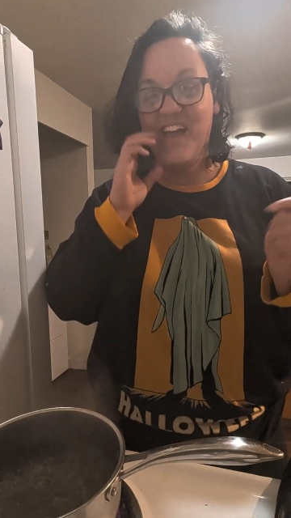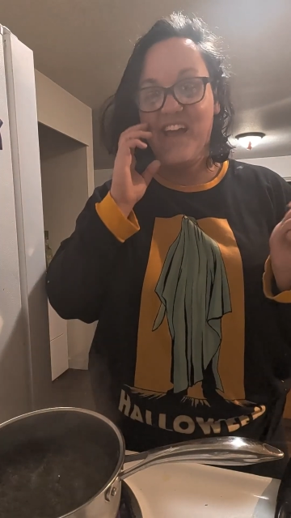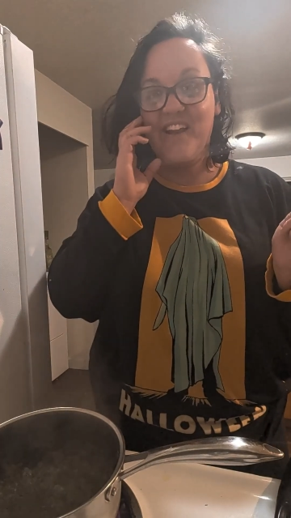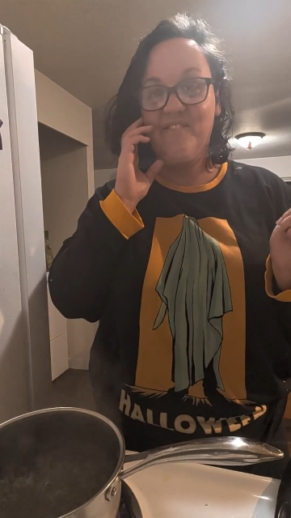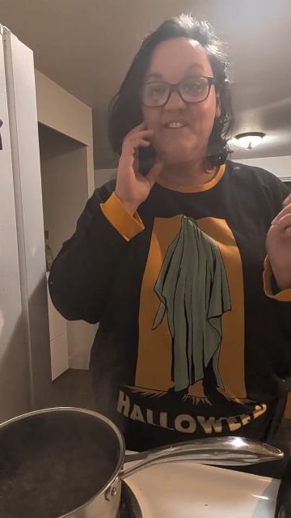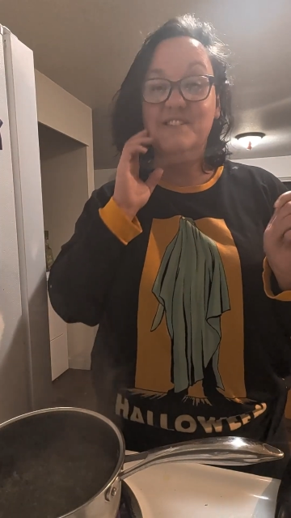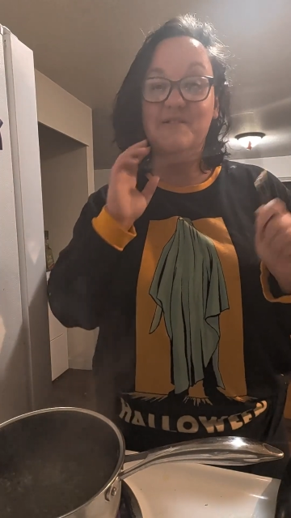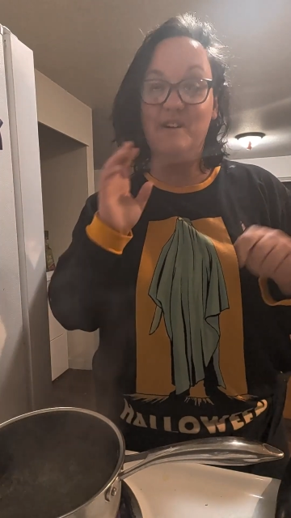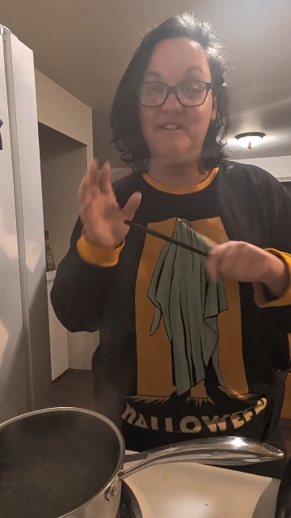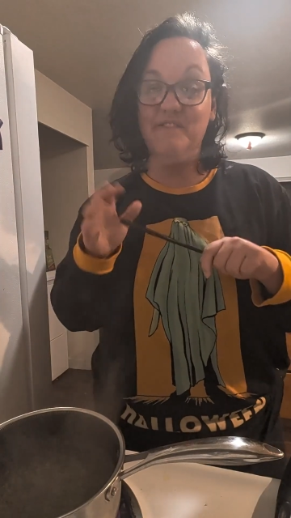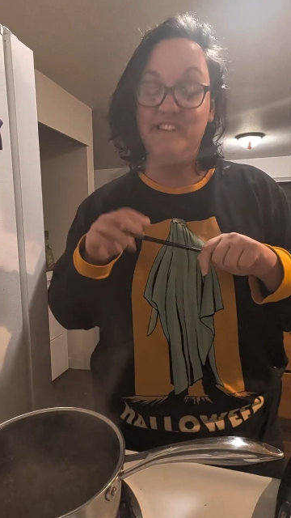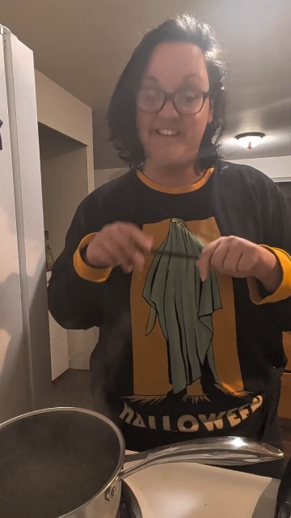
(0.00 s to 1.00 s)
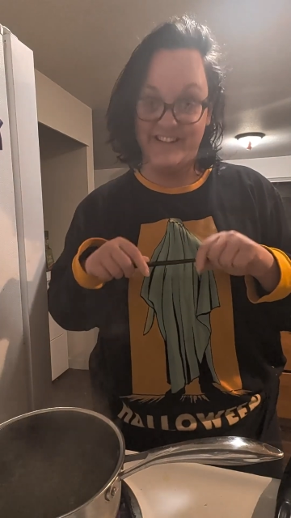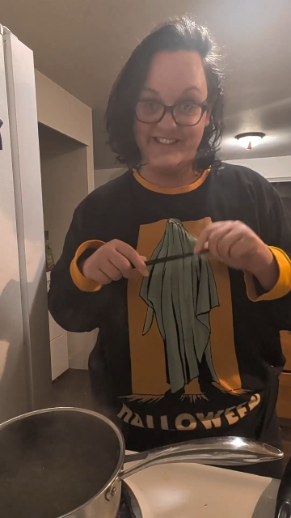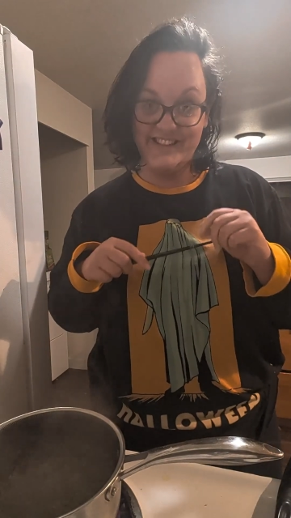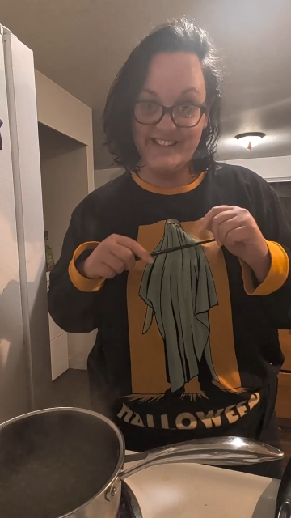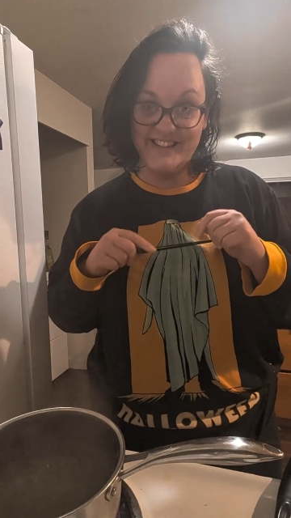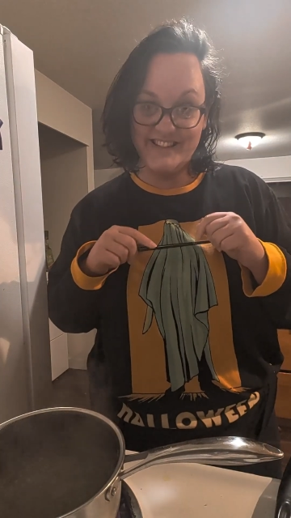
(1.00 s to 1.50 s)
It'll be 12
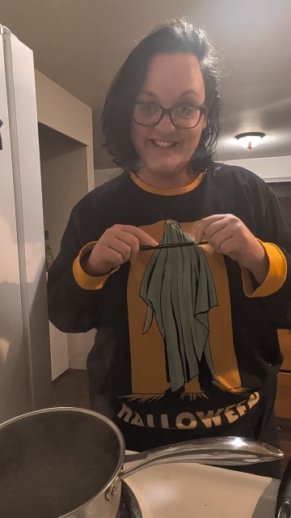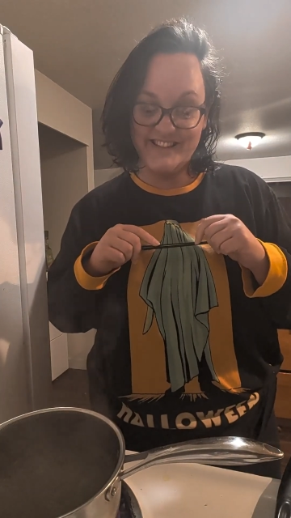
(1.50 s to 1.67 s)
years